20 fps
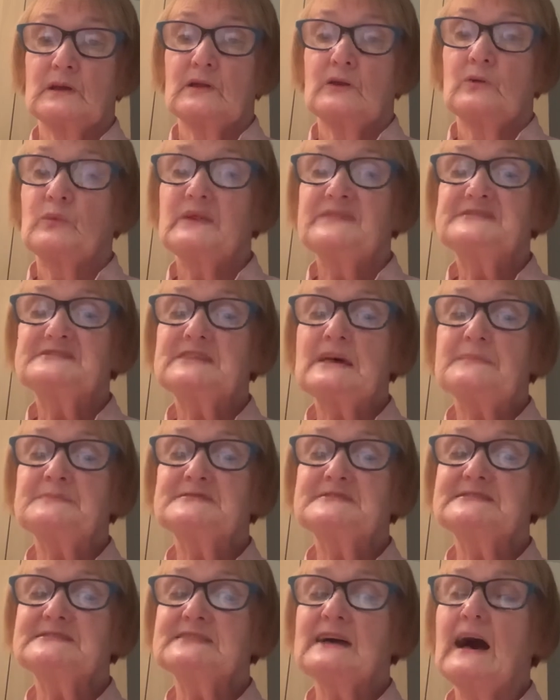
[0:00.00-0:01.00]
We've stepped
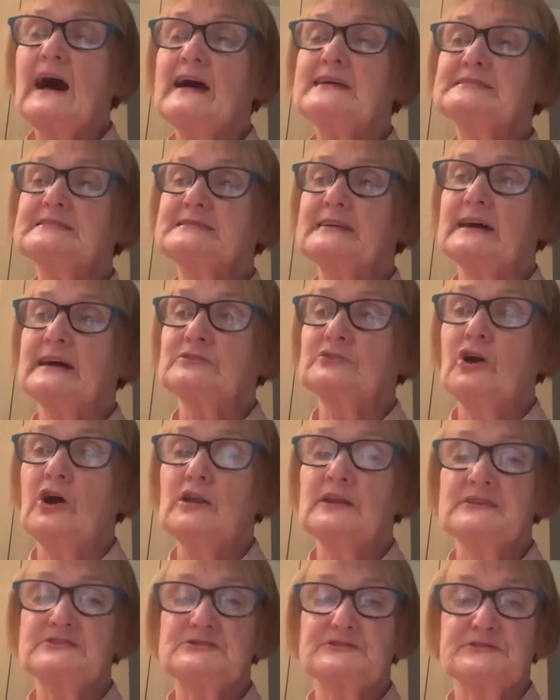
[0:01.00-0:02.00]
aside and
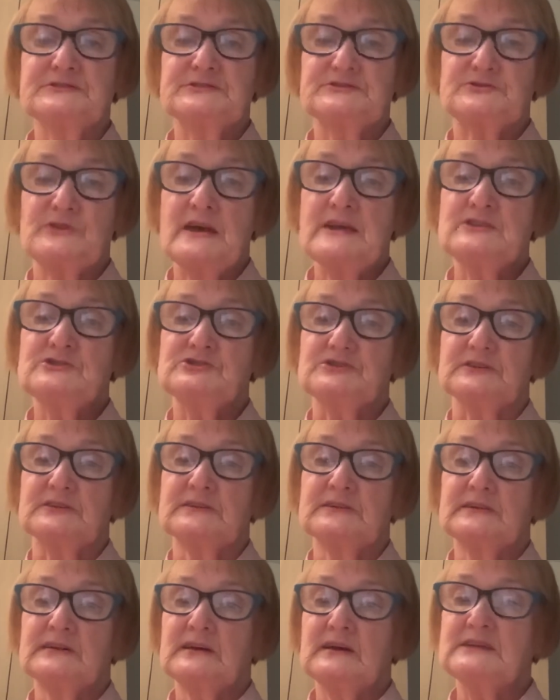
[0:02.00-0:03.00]
acknowledged the stranger
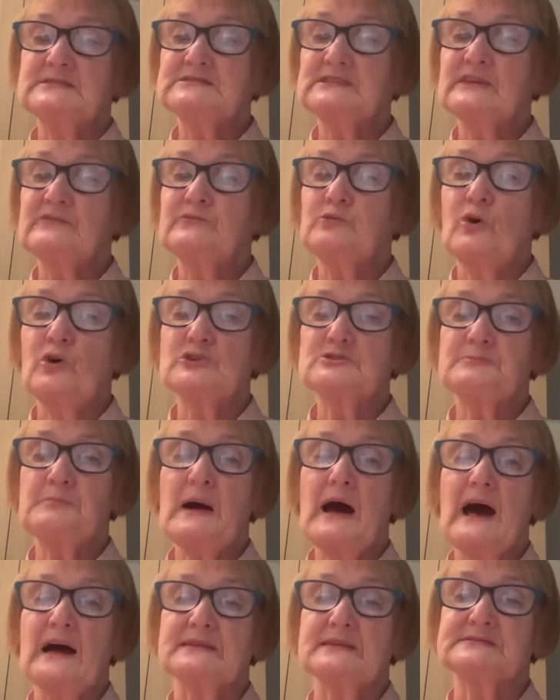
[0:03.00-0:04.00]
as they've walked
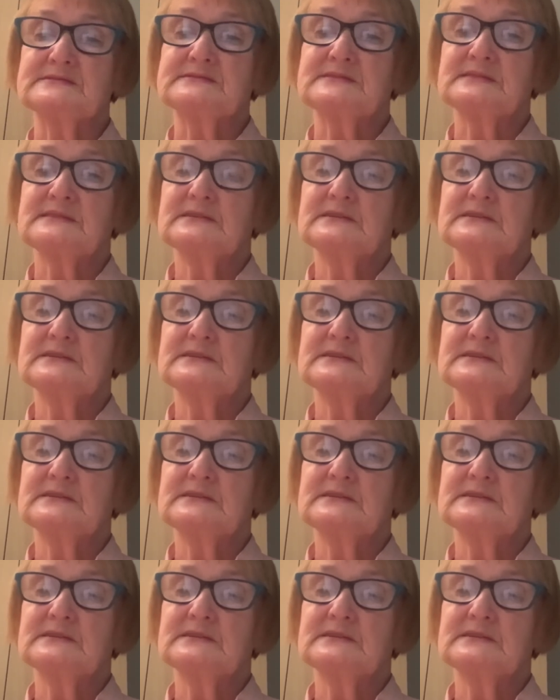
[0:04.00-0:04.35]
past.